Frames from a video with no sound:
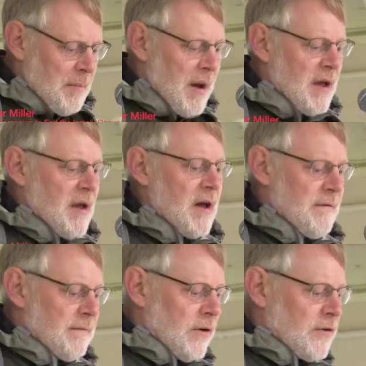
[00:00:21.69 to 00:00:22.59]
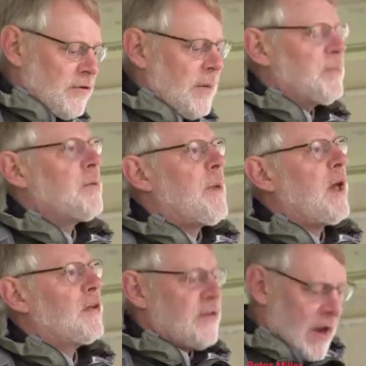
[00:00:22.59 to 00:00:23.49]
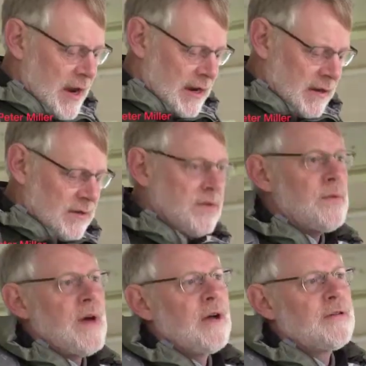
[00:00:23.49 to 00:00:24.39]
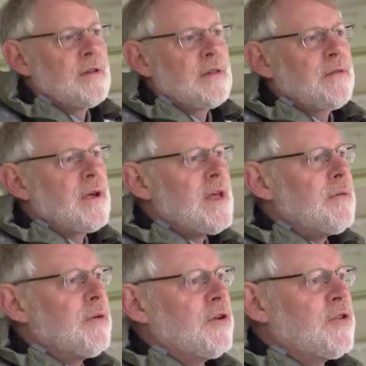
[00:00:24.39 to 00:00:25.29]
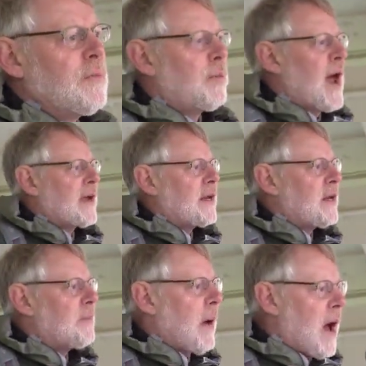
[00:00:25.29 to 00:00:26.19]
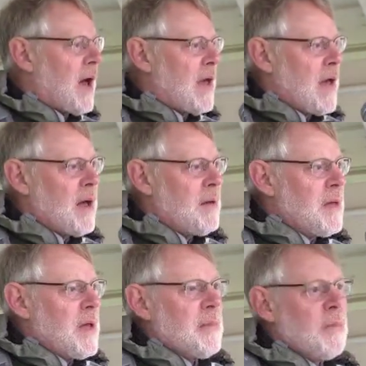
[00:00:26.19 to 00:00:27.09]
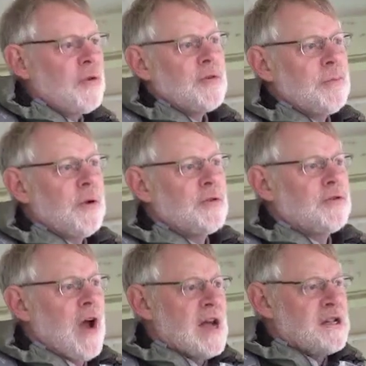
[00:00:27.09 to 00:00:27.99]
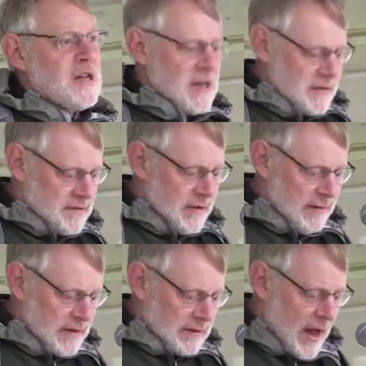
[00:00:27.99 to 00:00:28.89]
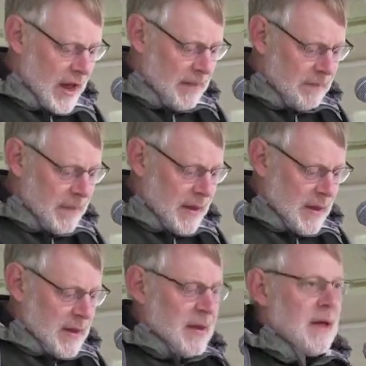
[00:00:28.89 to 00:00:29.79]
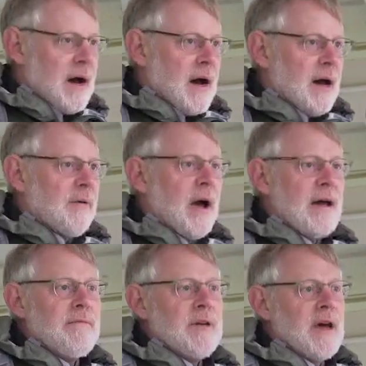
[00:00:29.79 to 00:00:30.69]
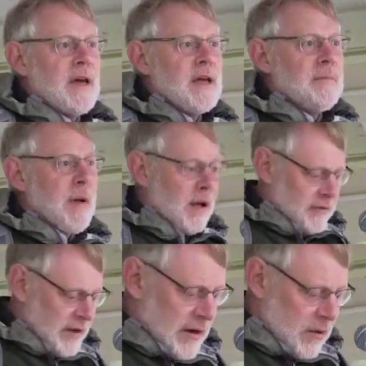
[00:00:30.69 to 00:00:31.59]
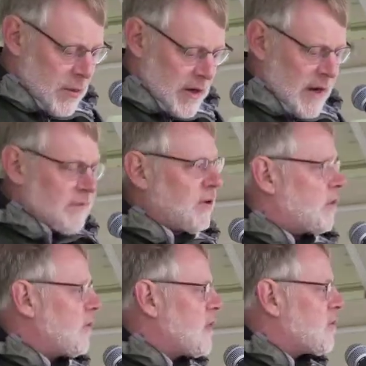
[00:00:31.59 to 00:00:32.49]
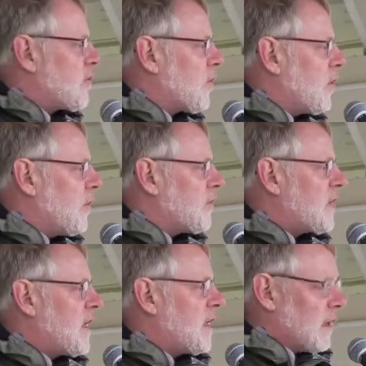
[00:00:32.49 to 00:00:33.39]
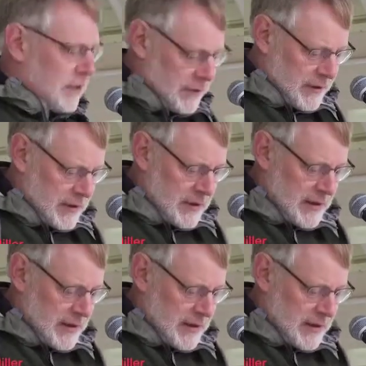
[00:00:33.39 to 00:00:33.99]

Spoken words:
My first trip to Palestine in 2003 was bracketed by multiple tragedies at that time. I arrived in Palestine a week after Rachel Corrie was killed,